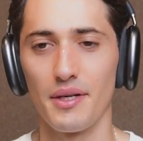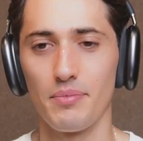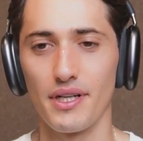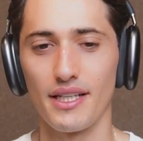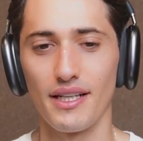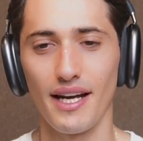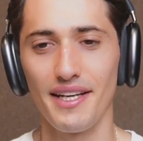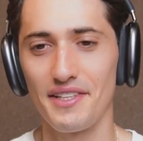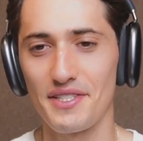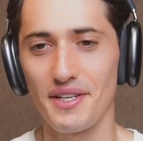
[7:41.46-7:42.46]
but I
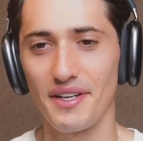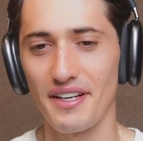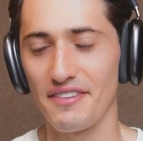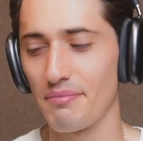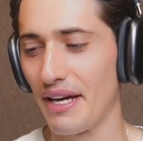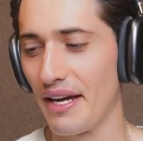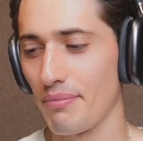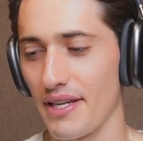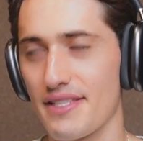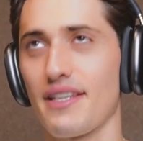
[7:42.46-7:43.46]
need to start off, Matt,
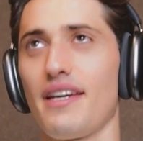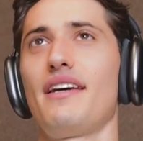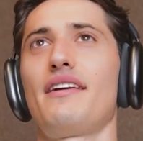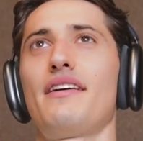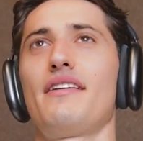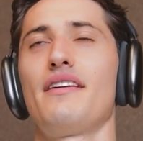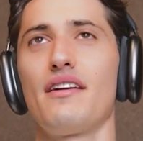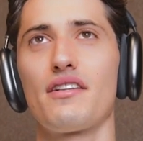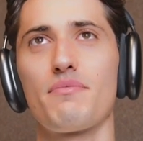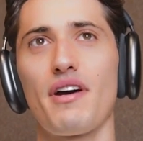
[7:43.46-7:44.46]
by saying
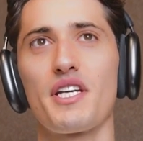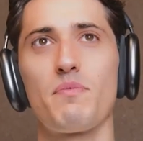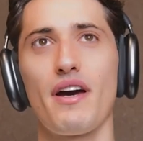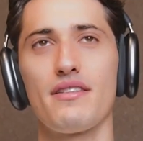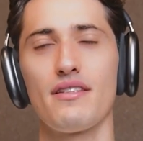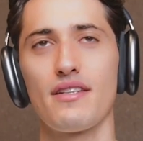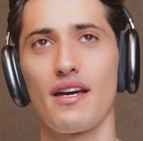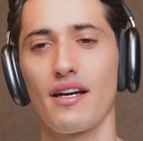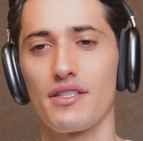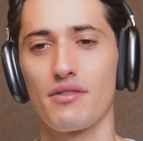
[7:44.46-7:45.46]
here's my spicy
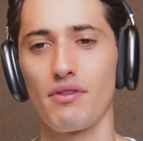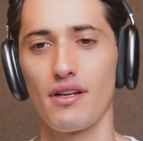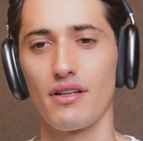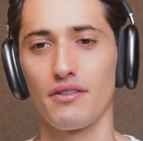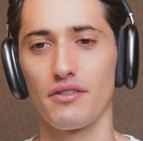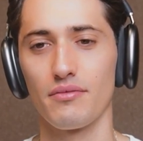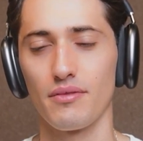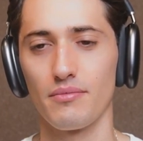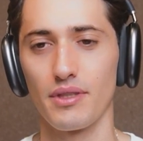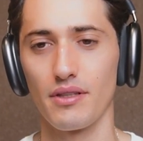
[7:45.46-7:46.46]
take I tweeted a little
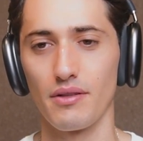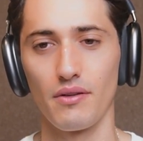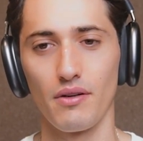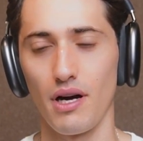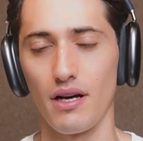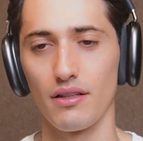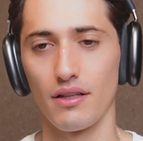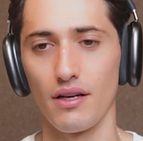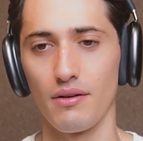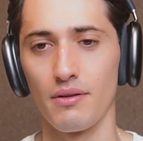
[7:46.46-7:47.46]
a while
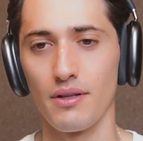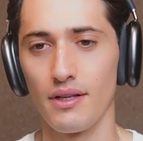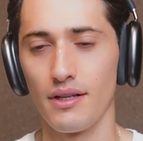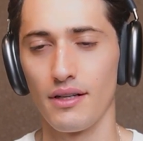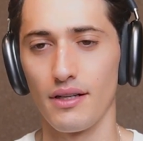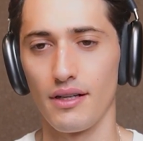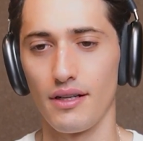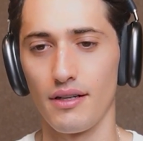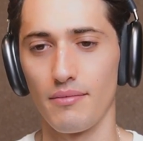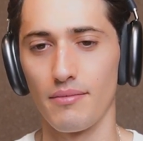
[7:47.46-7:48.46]
ago.
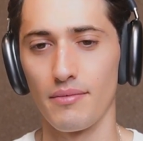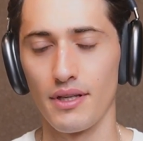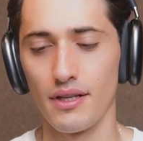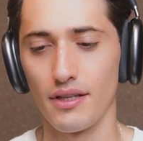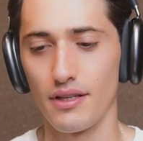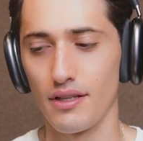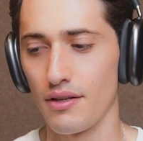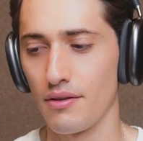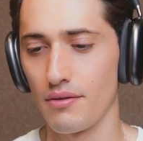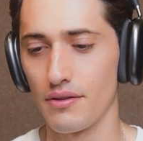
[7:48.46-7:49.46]
Um, you
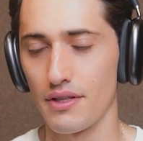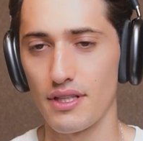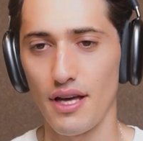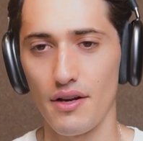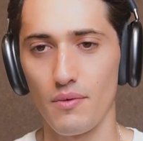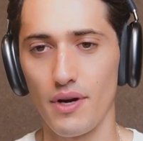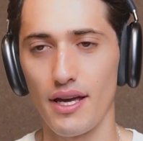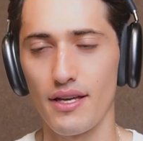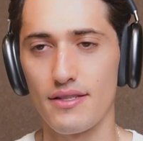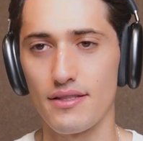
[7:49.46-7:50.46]
know, there's a lot of
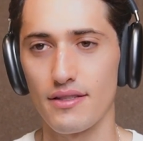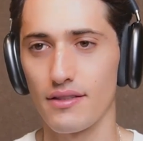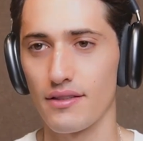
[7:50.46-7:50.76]
ways